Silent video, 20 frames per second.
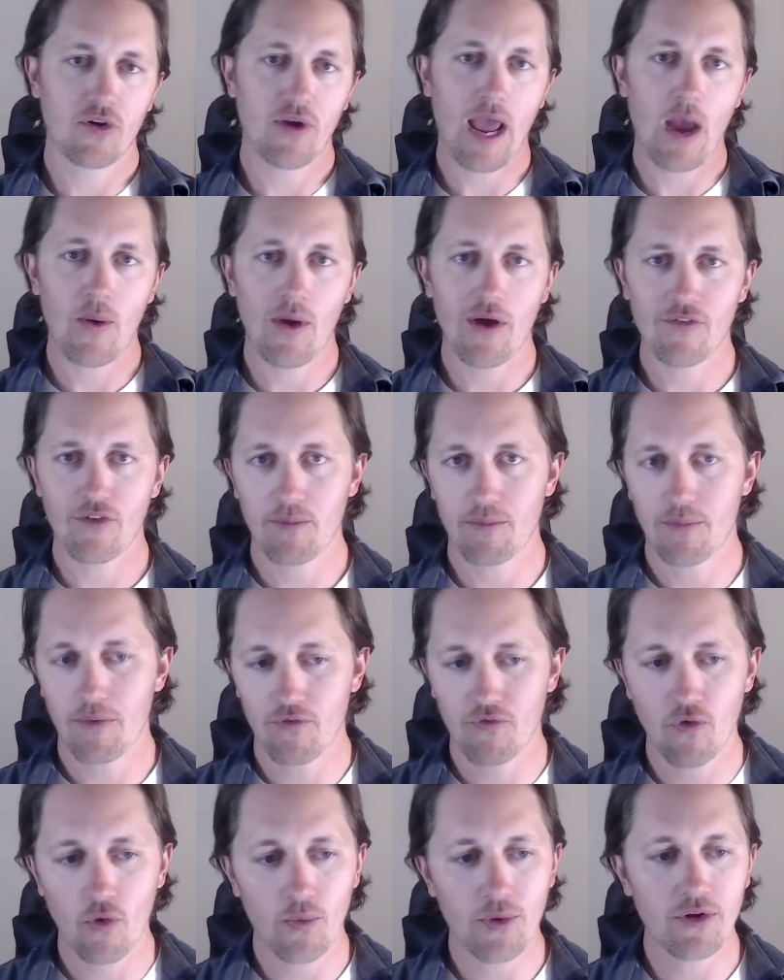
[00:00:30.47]
However,
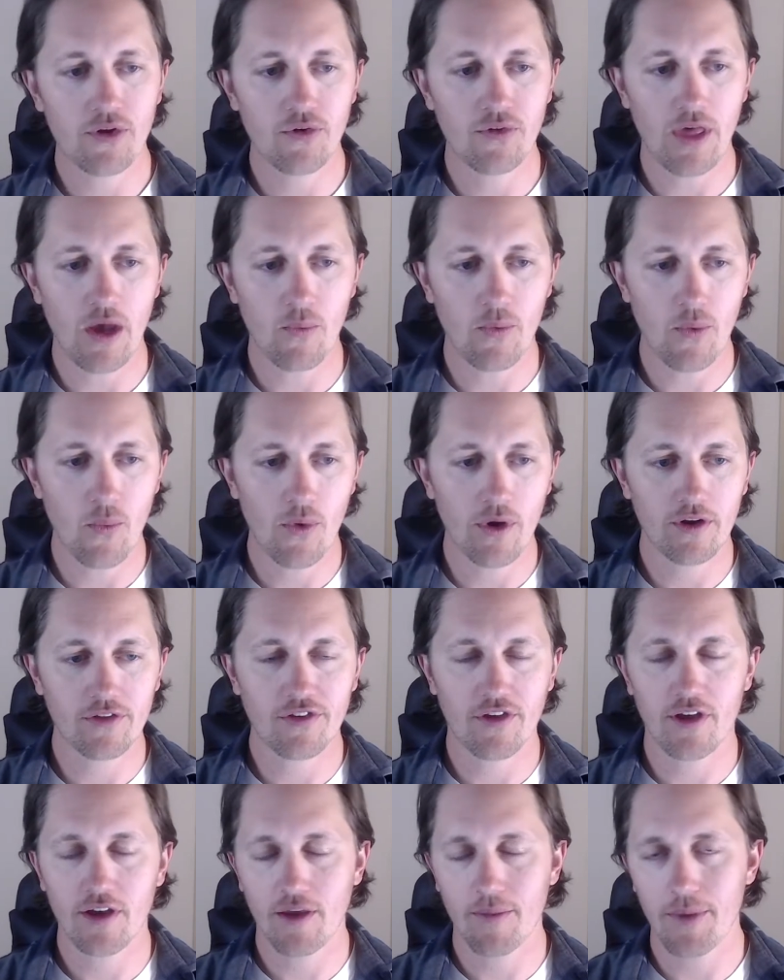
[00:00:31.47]
before we do that, we want to
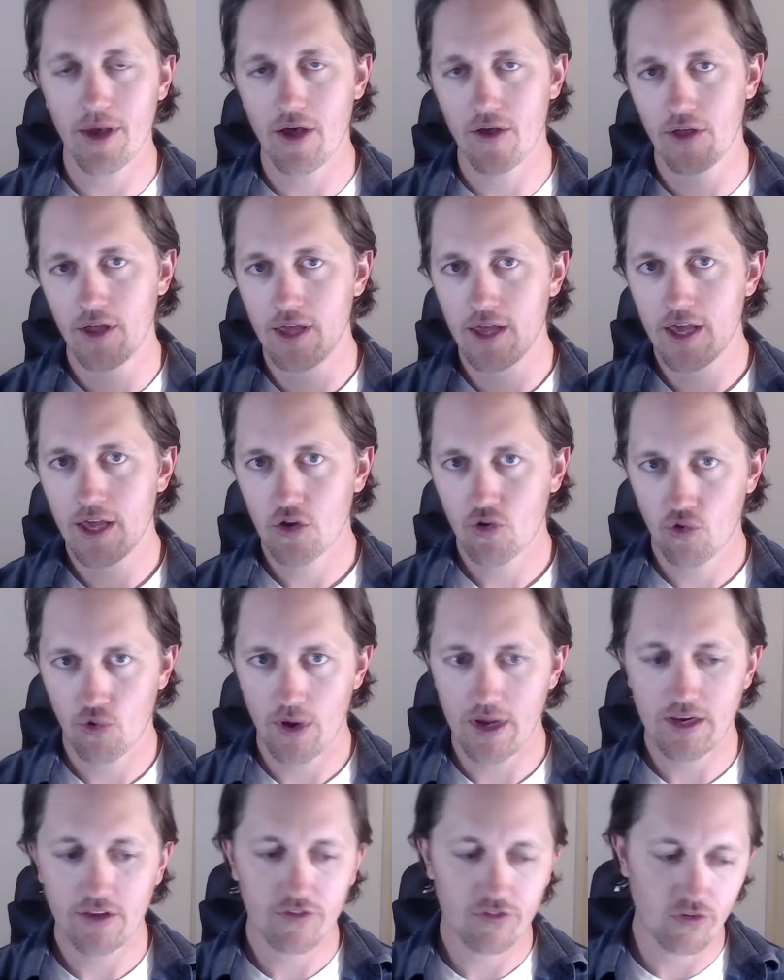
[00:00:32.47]
talk about
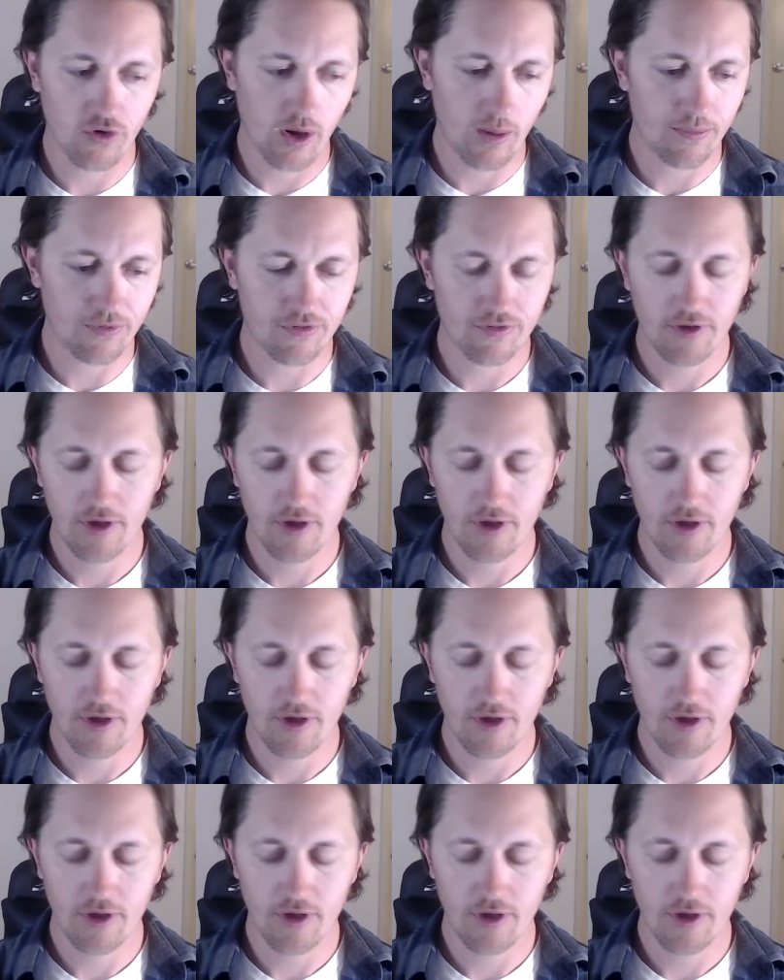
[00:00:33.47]
creating scripts,